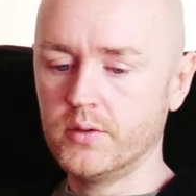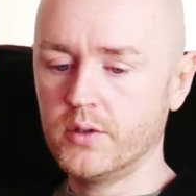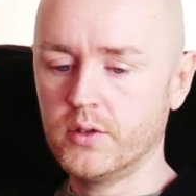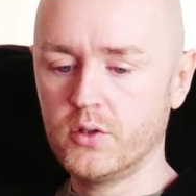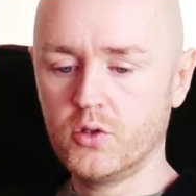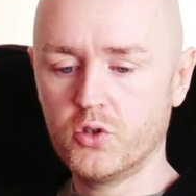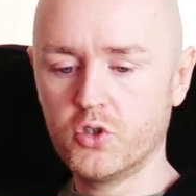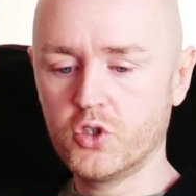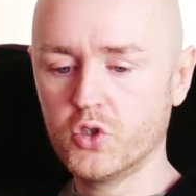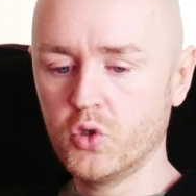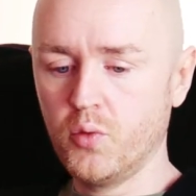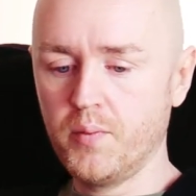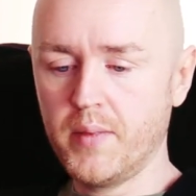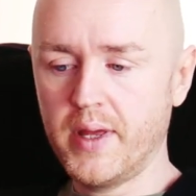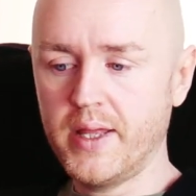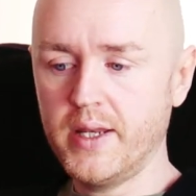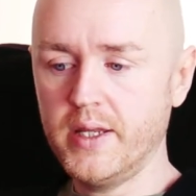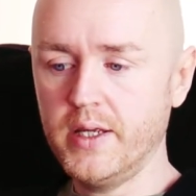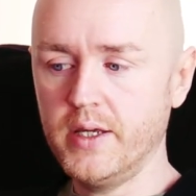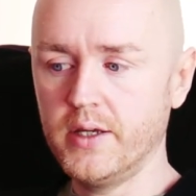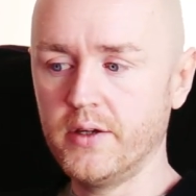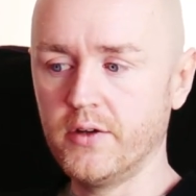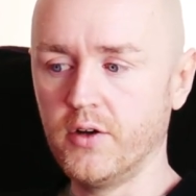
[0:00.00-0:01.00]
There's so
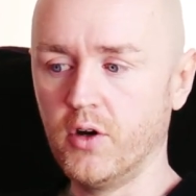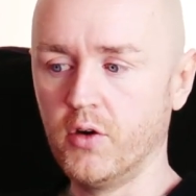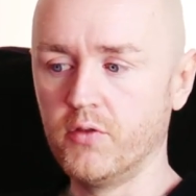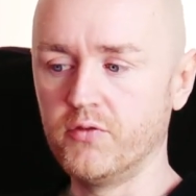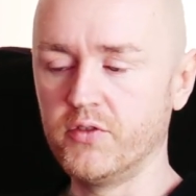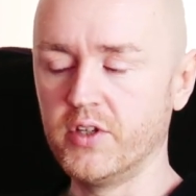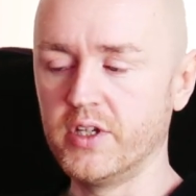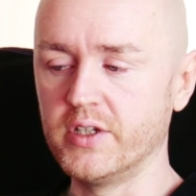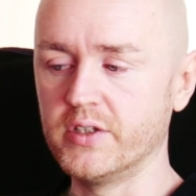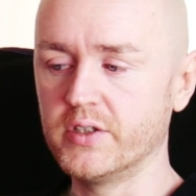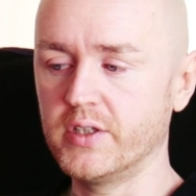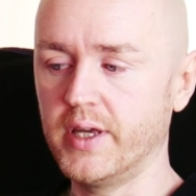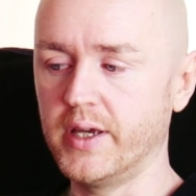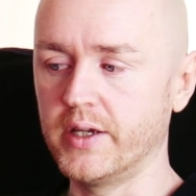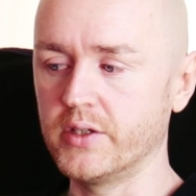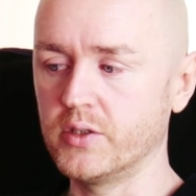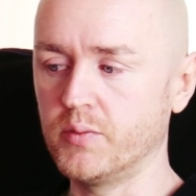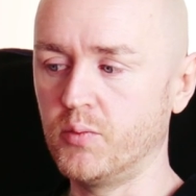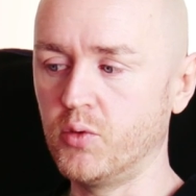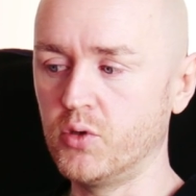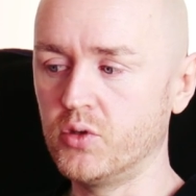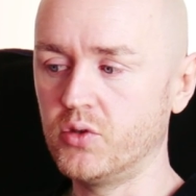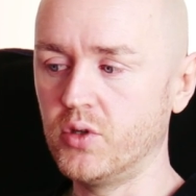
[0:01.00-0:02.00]
many of these
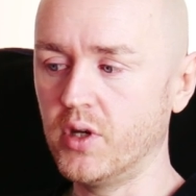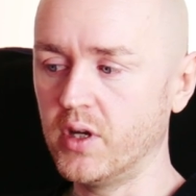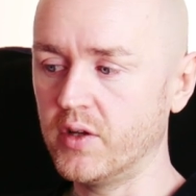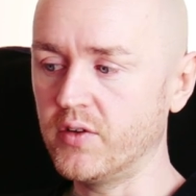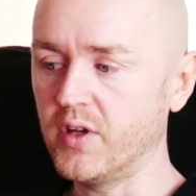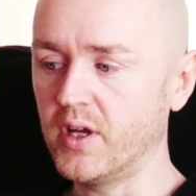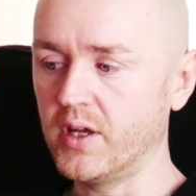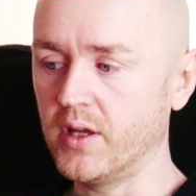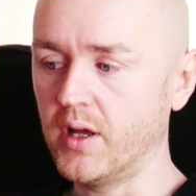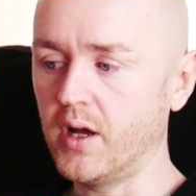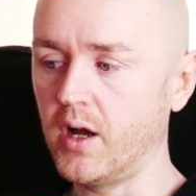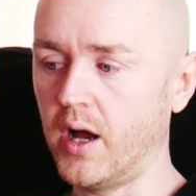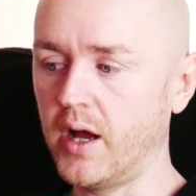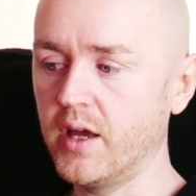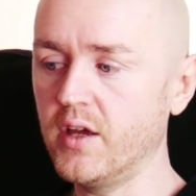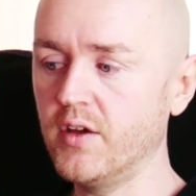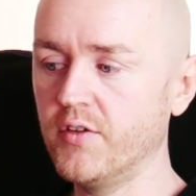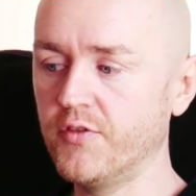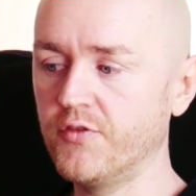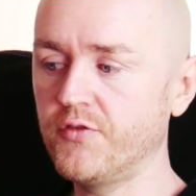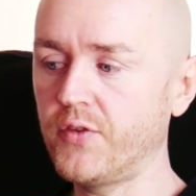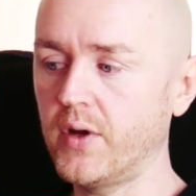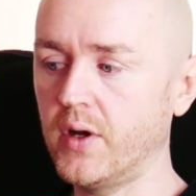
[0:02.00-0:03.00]
things, but I
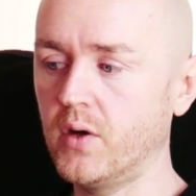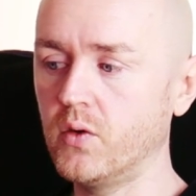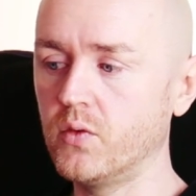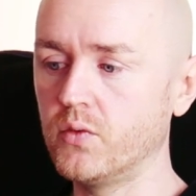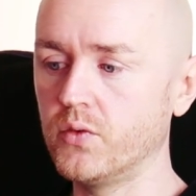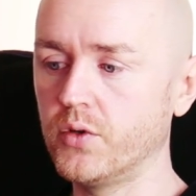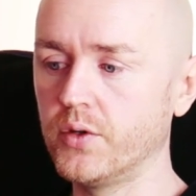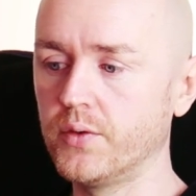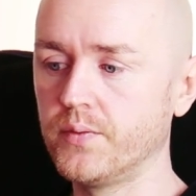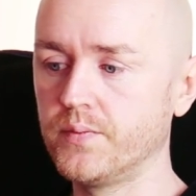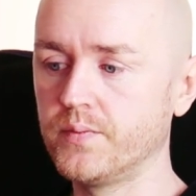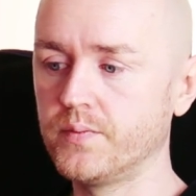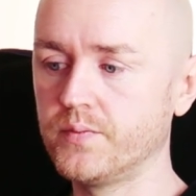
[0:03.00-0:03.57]
have found,